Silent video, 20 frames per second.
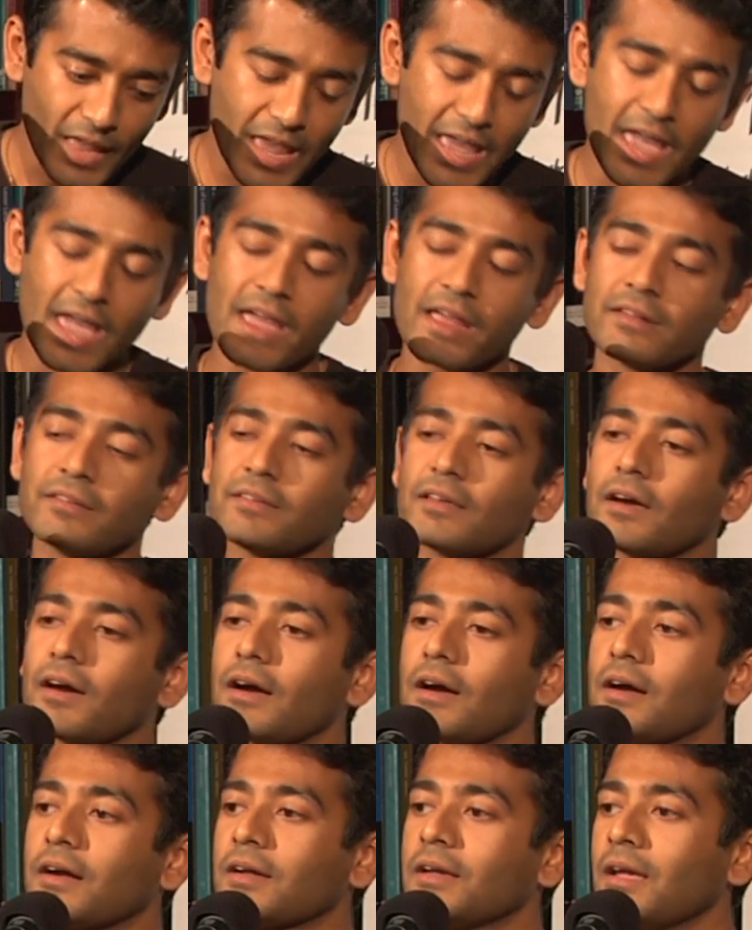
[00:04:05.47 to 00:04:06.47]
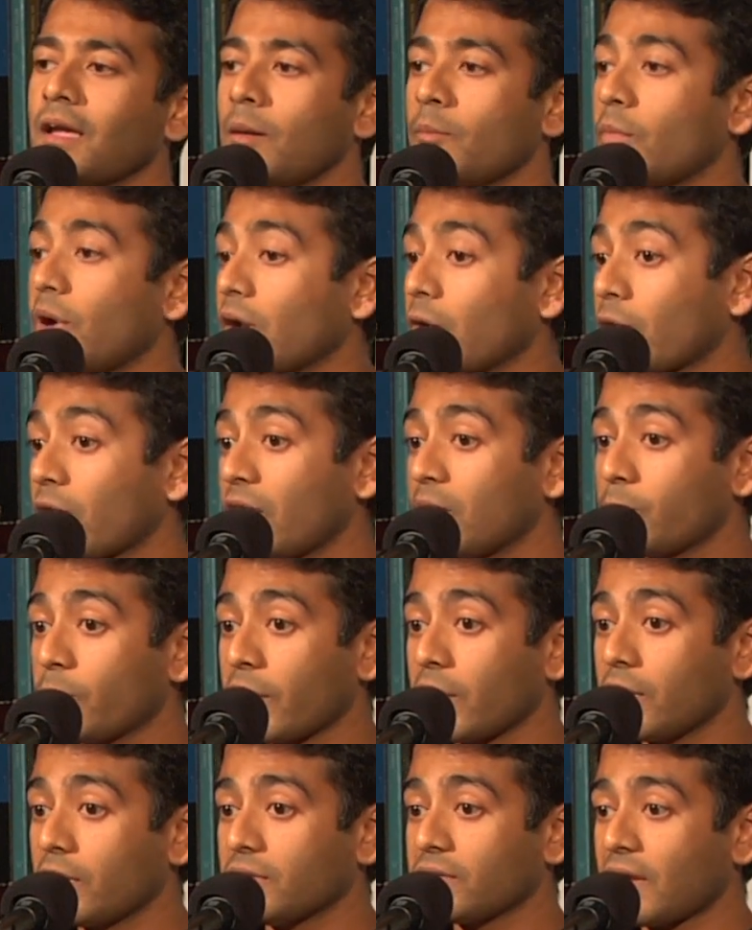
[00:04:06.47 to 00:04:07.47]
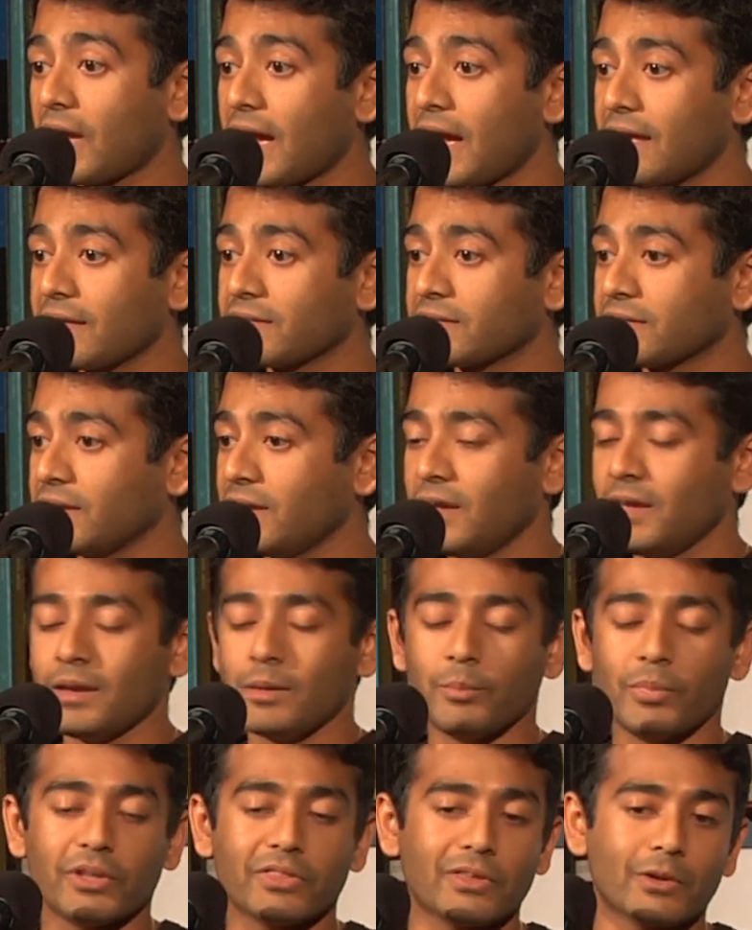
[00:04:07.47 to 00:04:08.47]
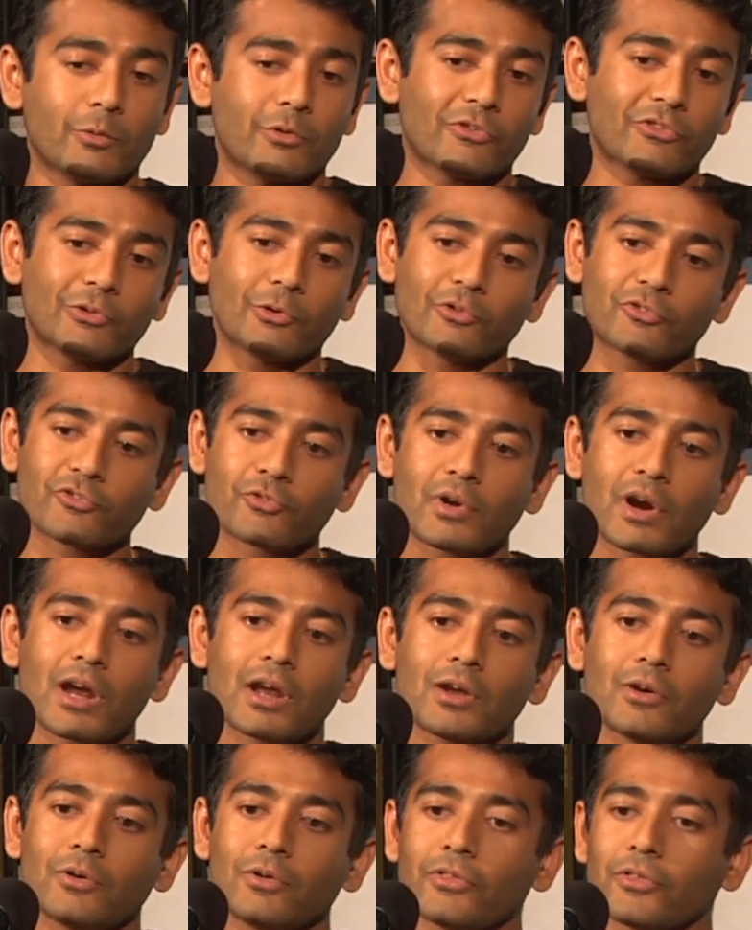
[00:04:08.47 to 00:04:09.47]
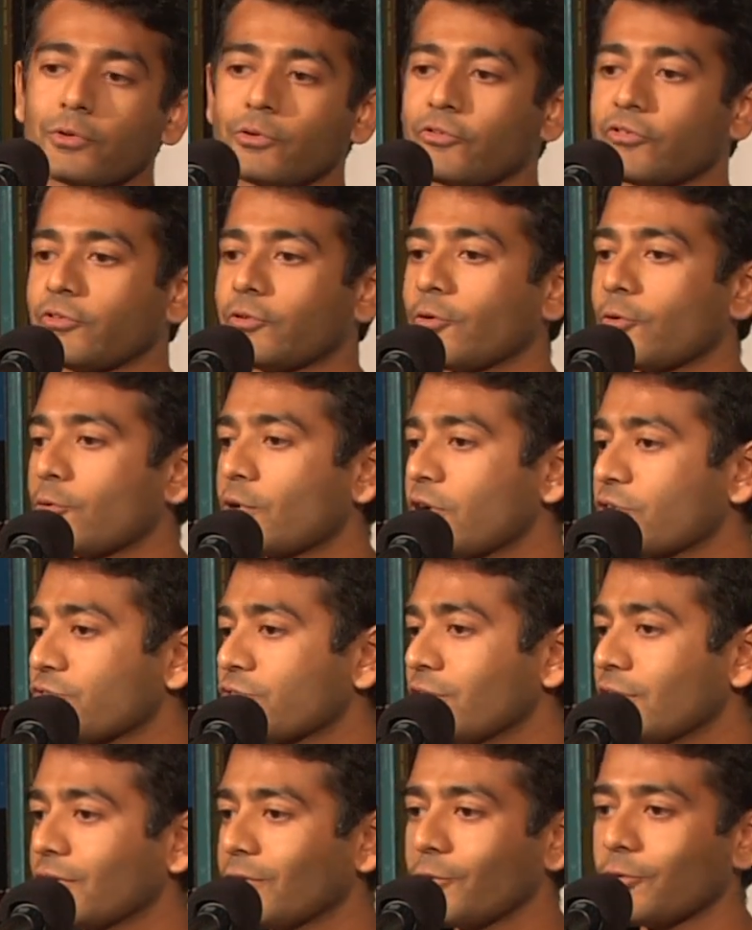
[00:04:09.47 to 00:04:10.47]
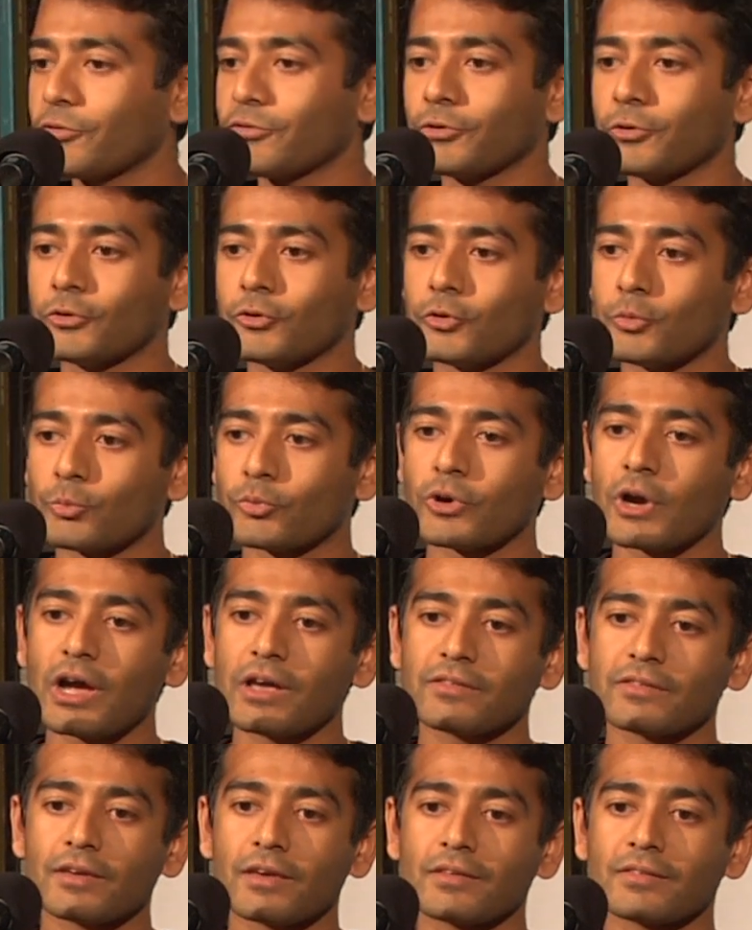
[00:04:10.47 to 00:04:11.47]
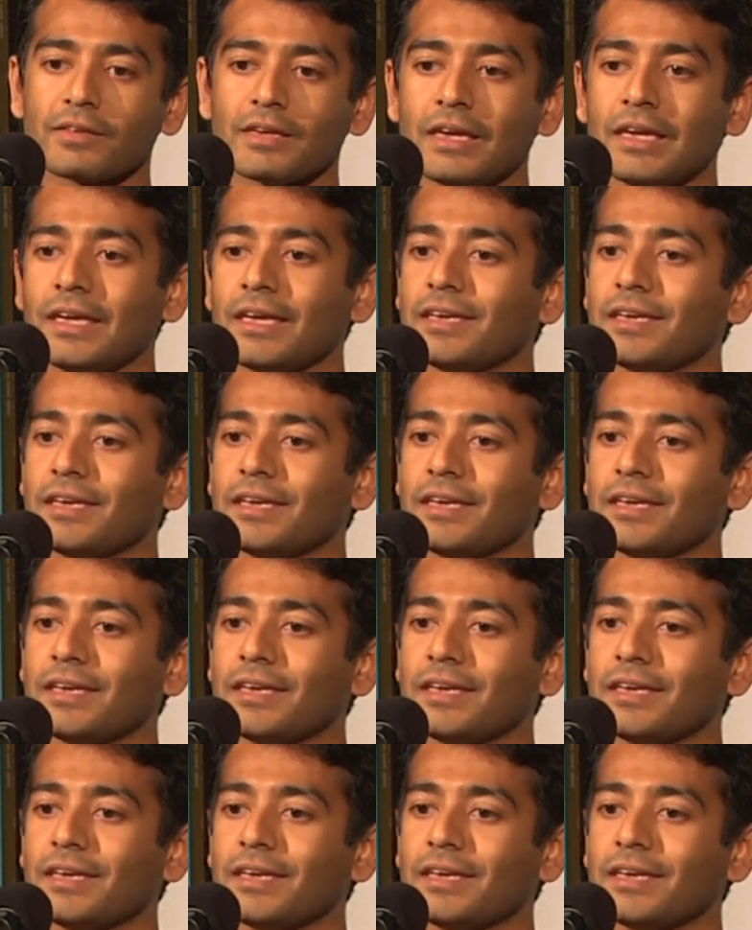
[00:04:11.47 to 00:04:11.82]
And my grandparents asked, but there was no trial, there was no questioning, there was no due process.